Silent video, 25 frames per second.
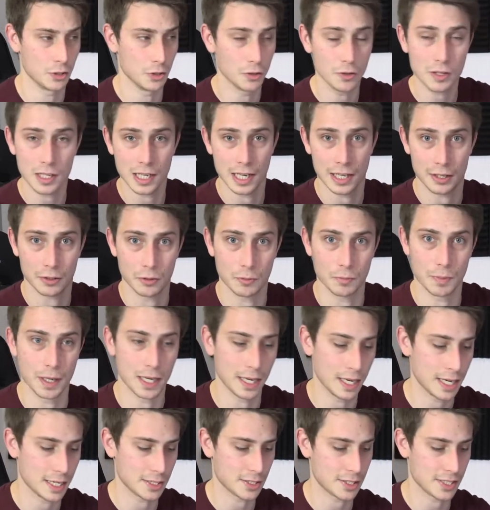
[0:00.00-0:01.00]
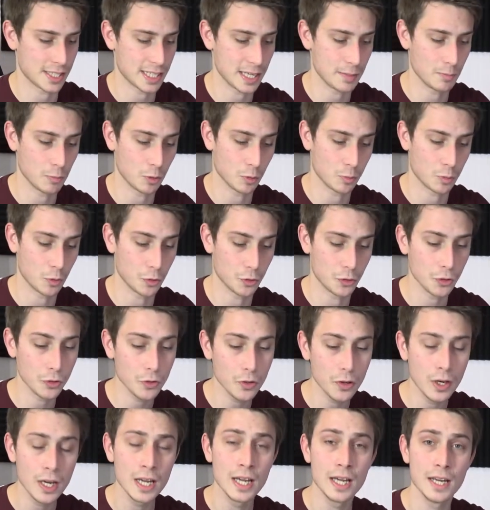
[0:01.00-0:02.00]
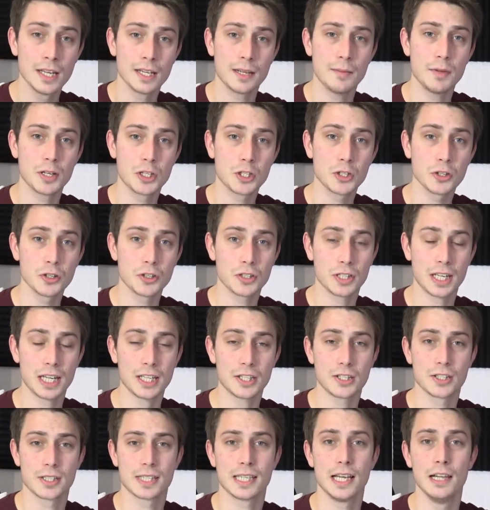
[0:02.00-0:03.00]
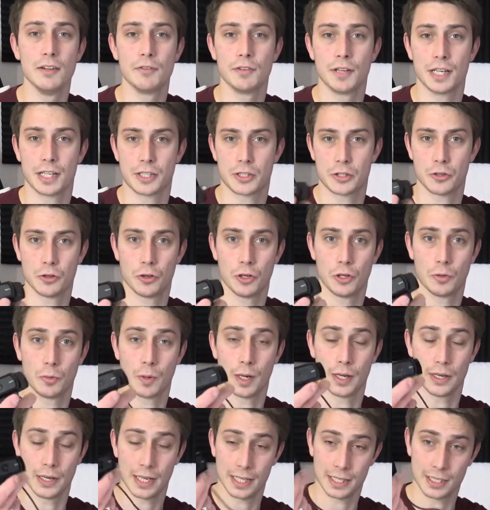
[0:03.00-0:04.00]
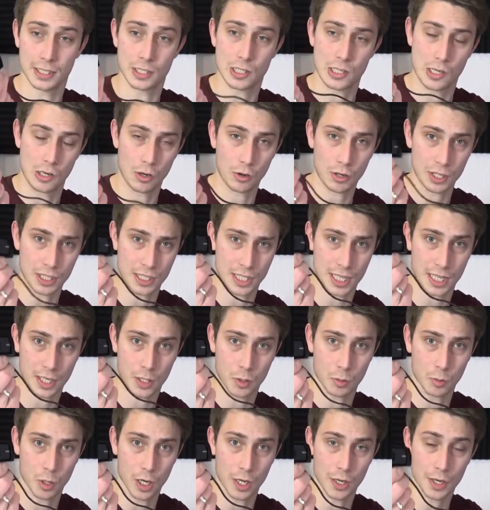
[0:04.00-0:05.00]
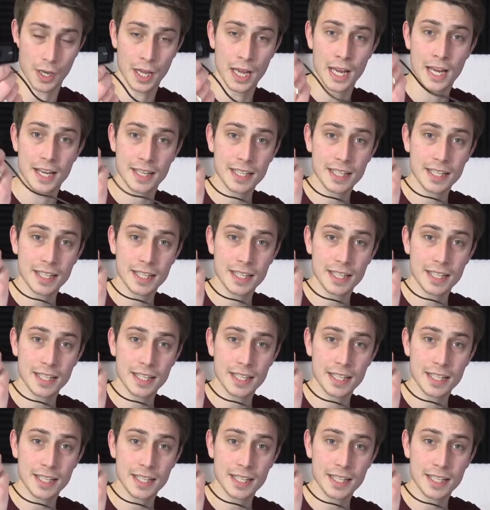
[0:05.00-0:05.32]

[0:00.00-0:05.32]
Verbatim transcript: good, like on my Asus ZenBook Pro Duo, then make sure to get yourself an external one, like this Logitech one.